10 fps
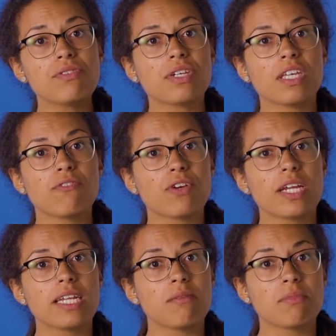you're looking for
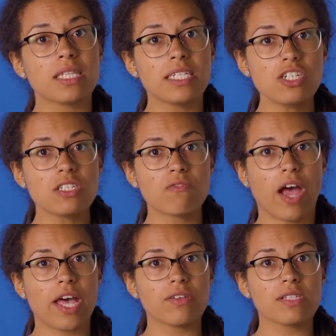hidden malicious
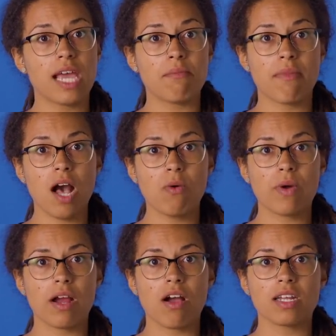files and
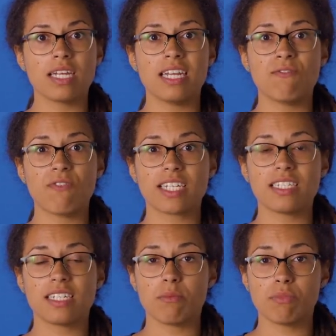malware on an
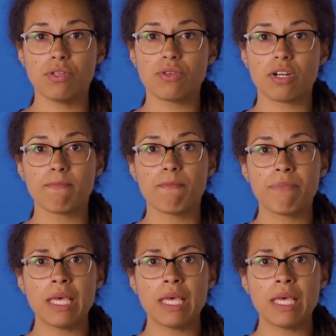infected computer,